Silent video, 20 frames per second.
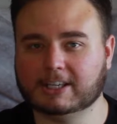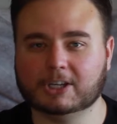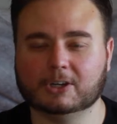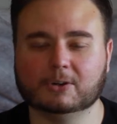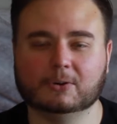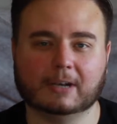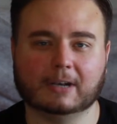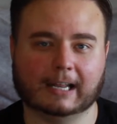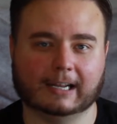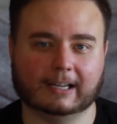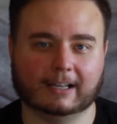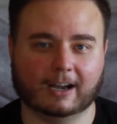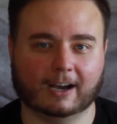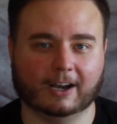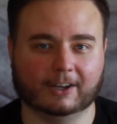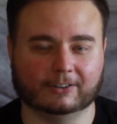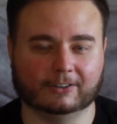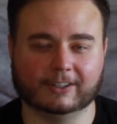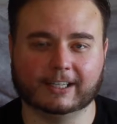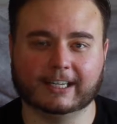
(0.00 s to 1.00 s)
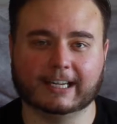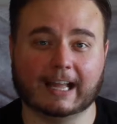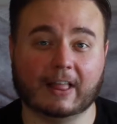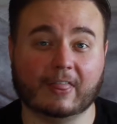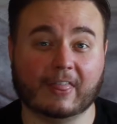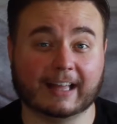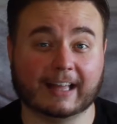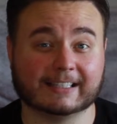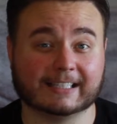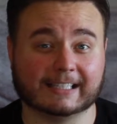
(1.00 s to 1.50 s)
cute and cuddly,
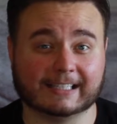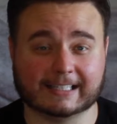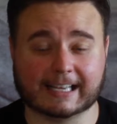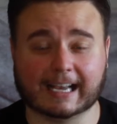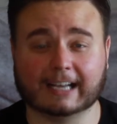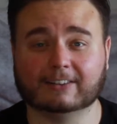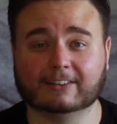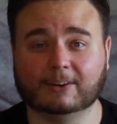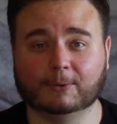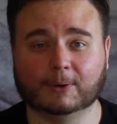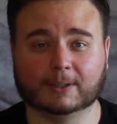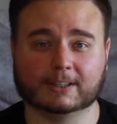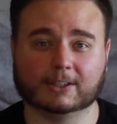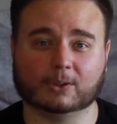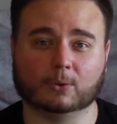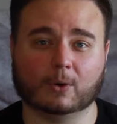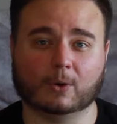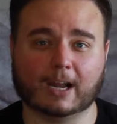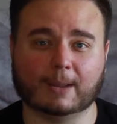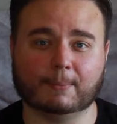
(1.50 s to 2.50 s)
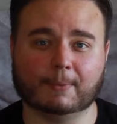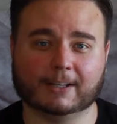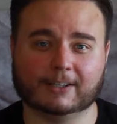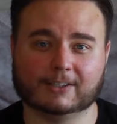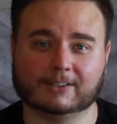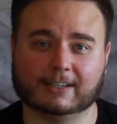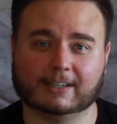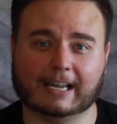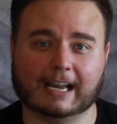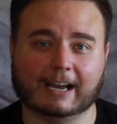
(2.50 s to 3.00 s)
and that's exactly what the Kawaii
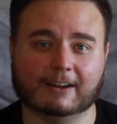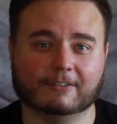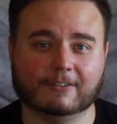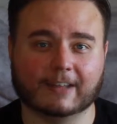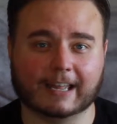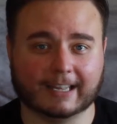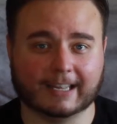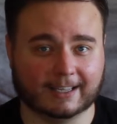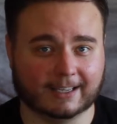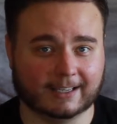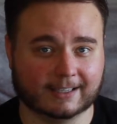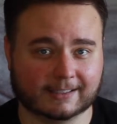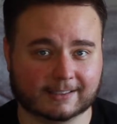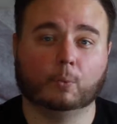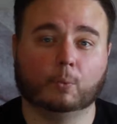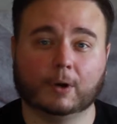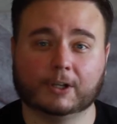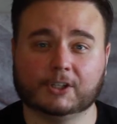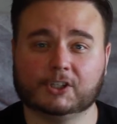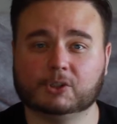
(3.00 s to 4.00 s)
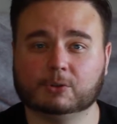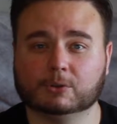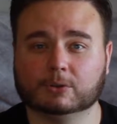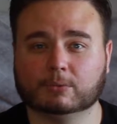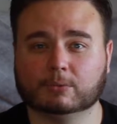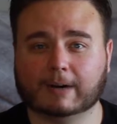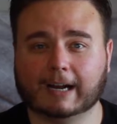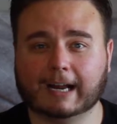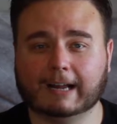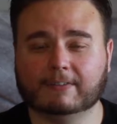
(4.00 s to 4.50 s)
Monster Cafe is. Once you
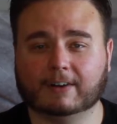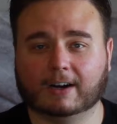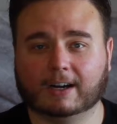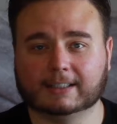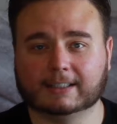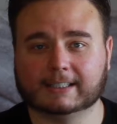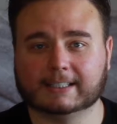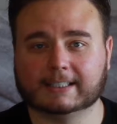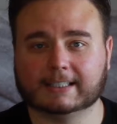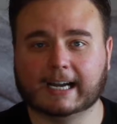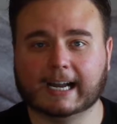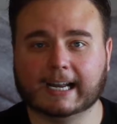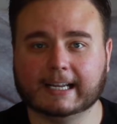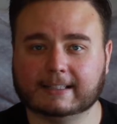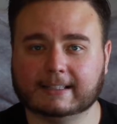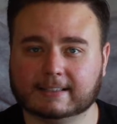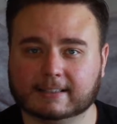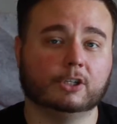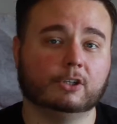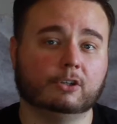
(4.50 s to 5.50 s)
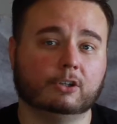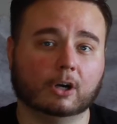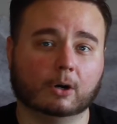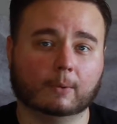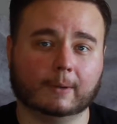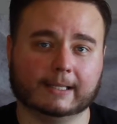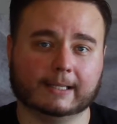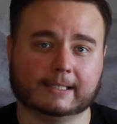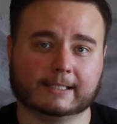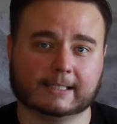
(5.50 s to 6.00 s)
arrive on site, you
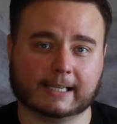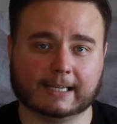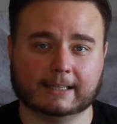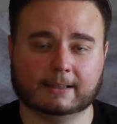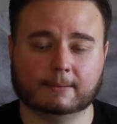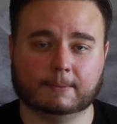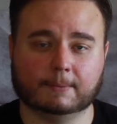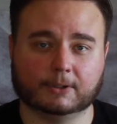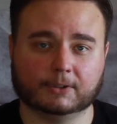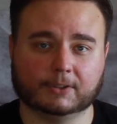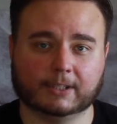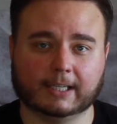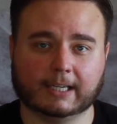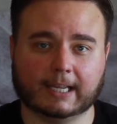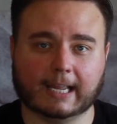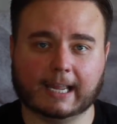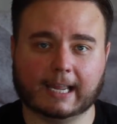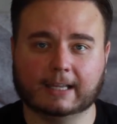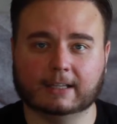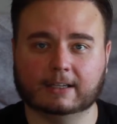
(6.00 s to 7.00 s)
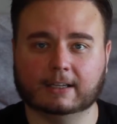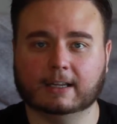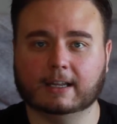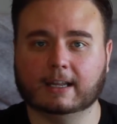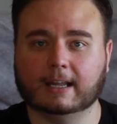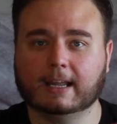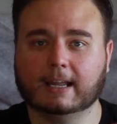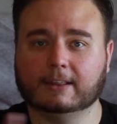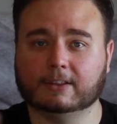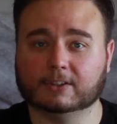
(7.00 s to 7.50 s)
go inside the building and
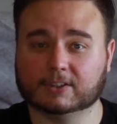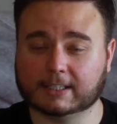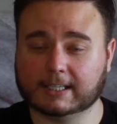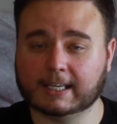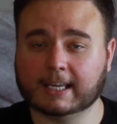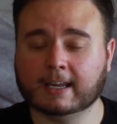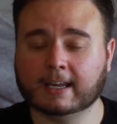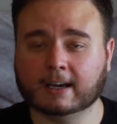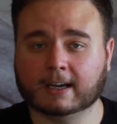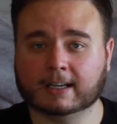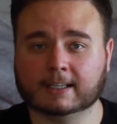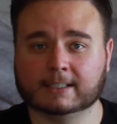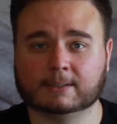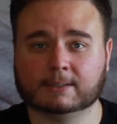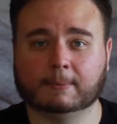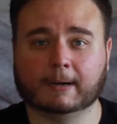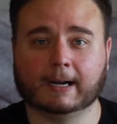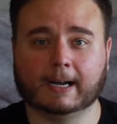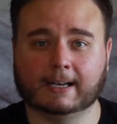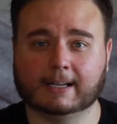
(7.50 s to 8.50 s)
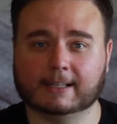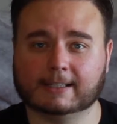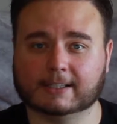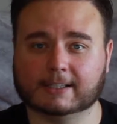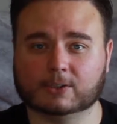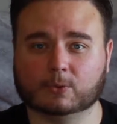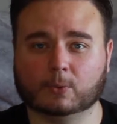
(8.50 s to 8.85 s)
there's a kiosk. Behind it says